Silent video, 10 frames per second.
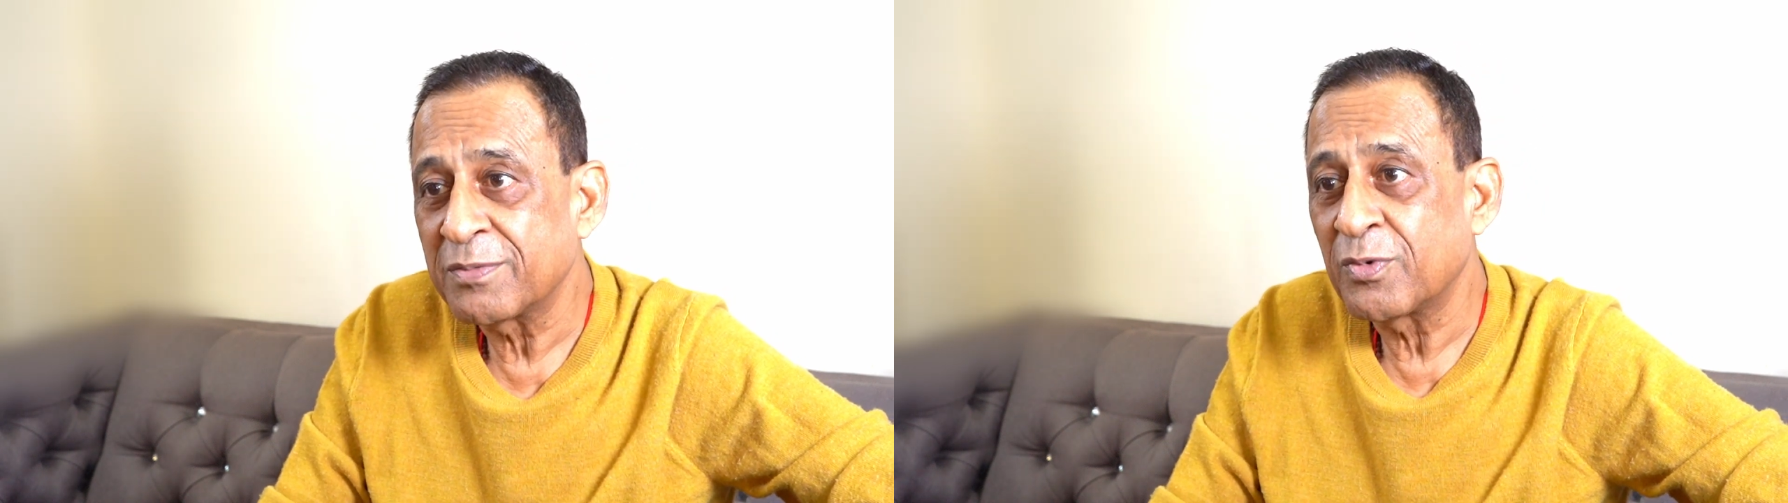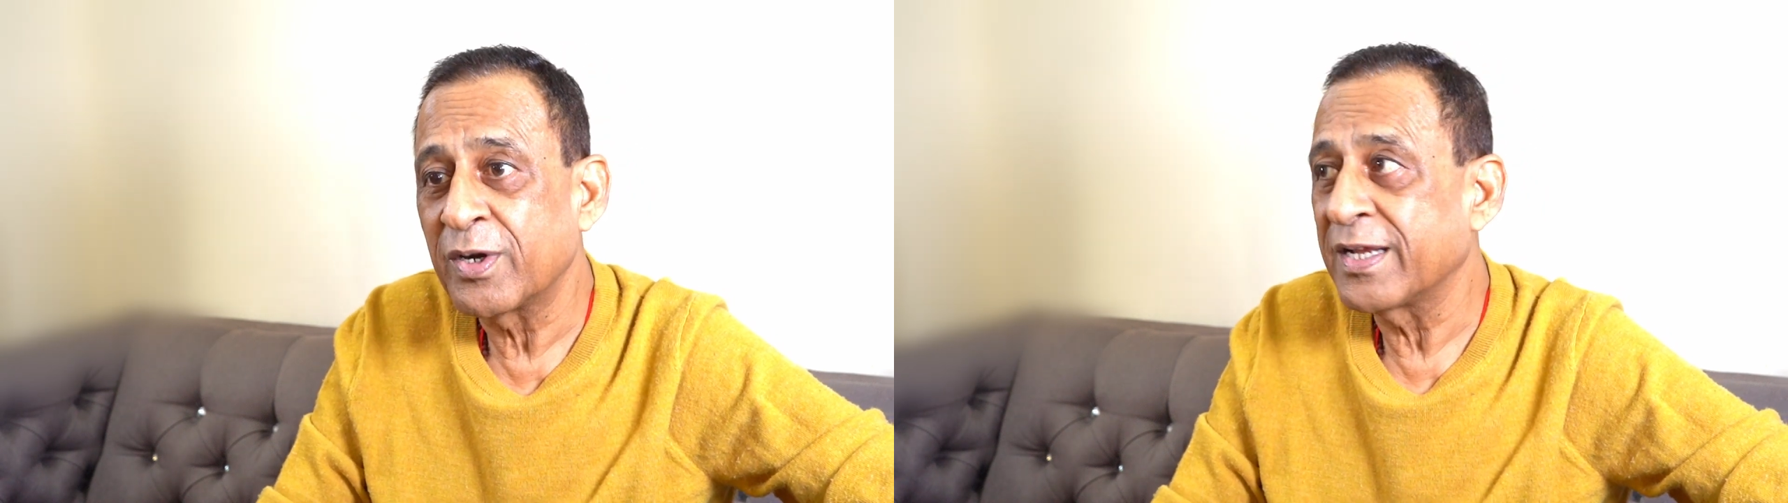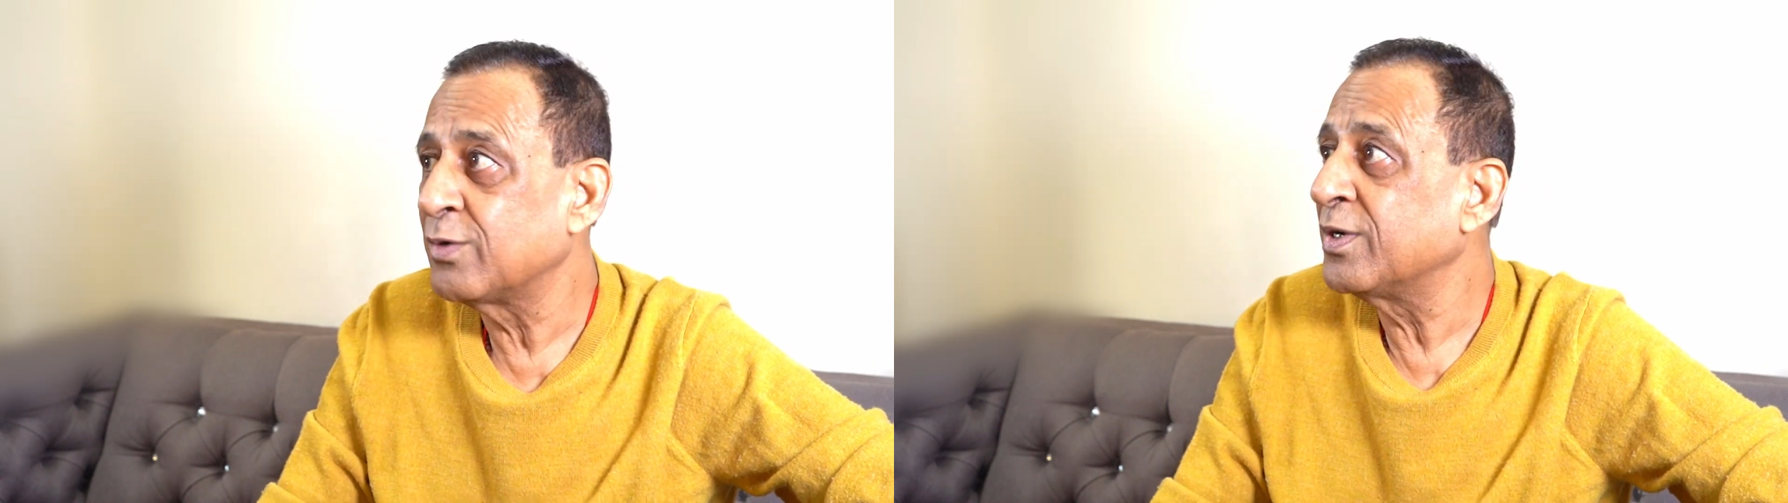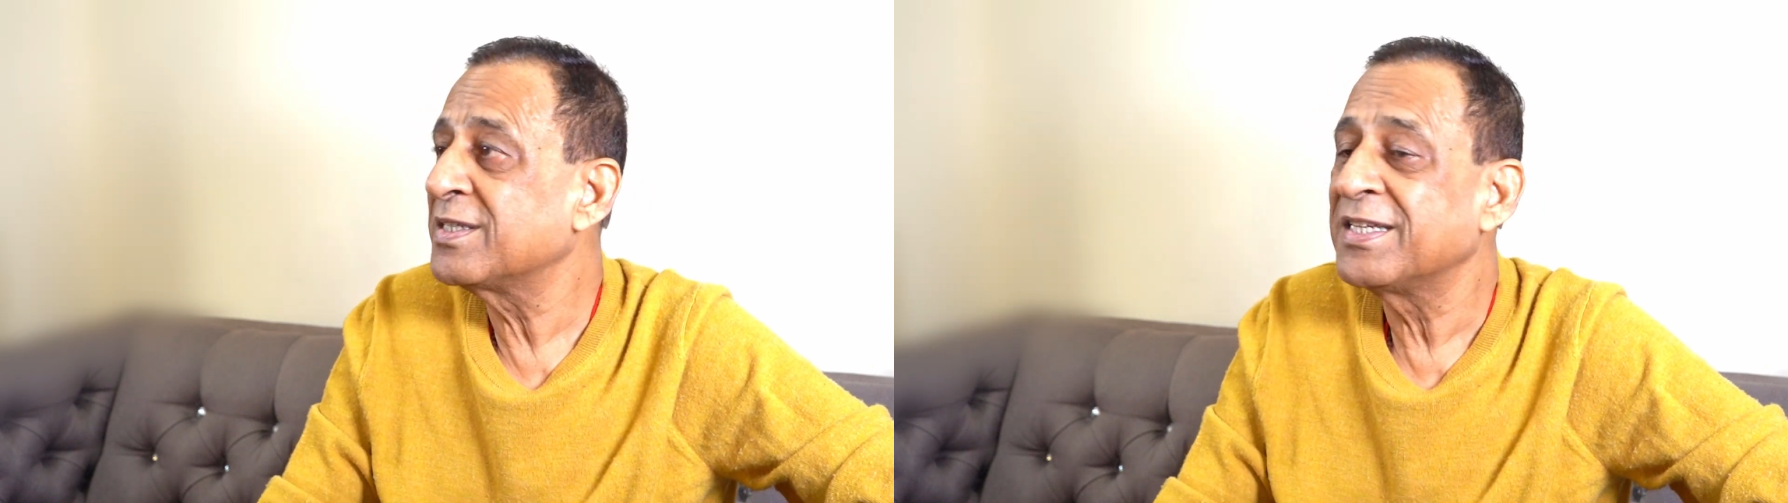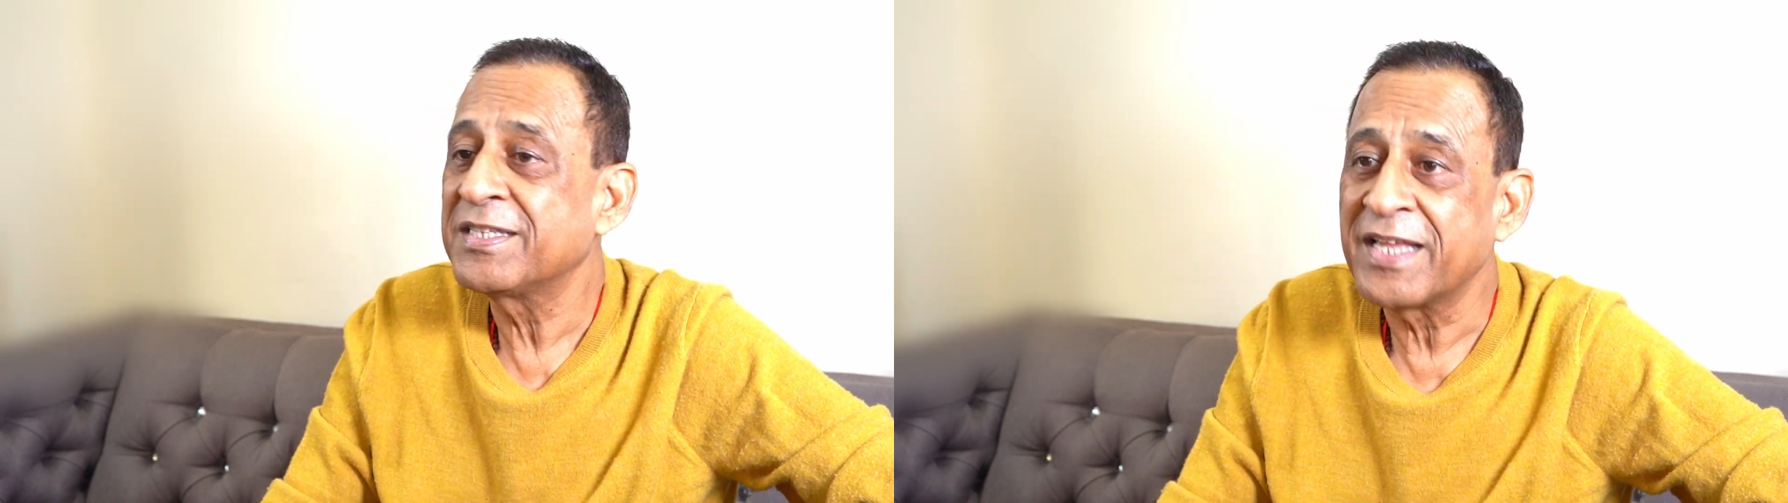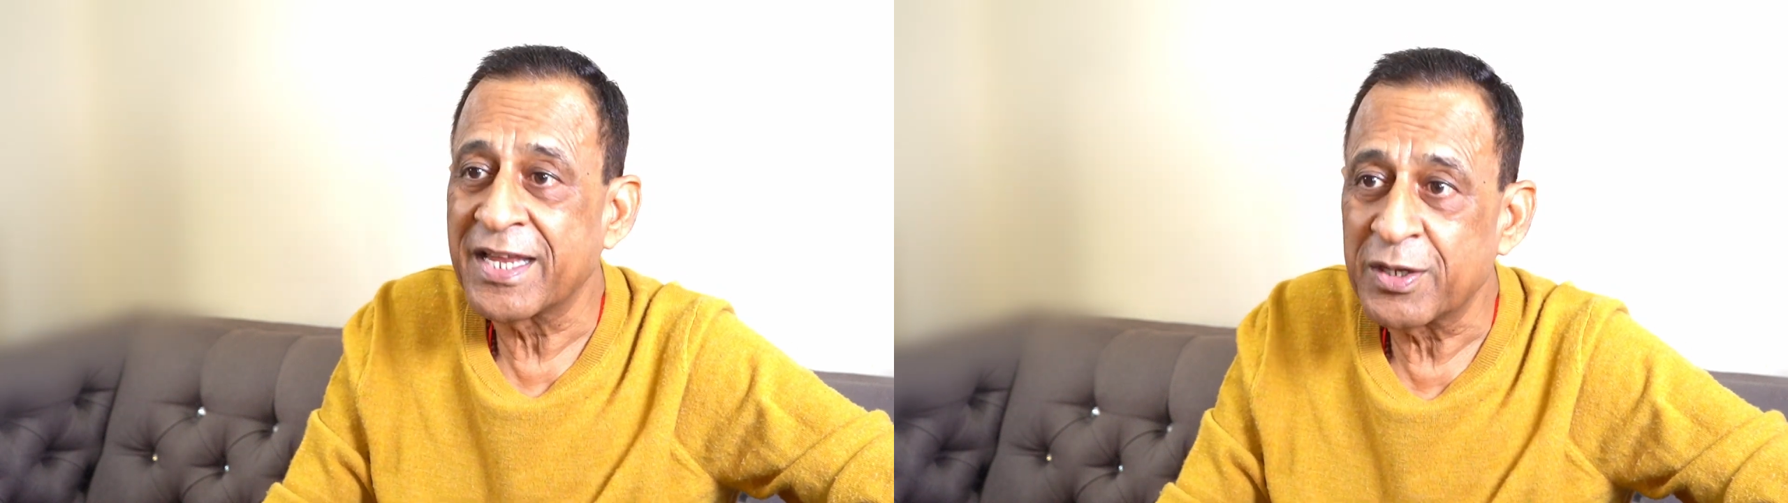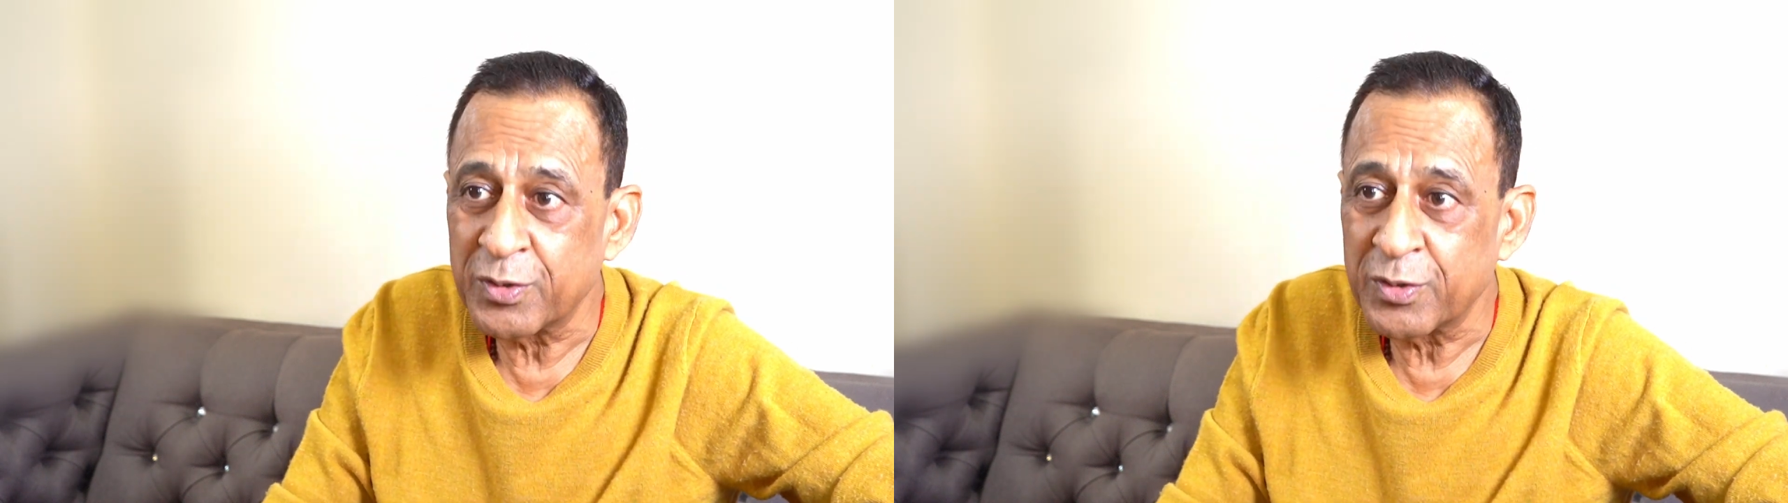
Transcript: morning. Do I say thank you?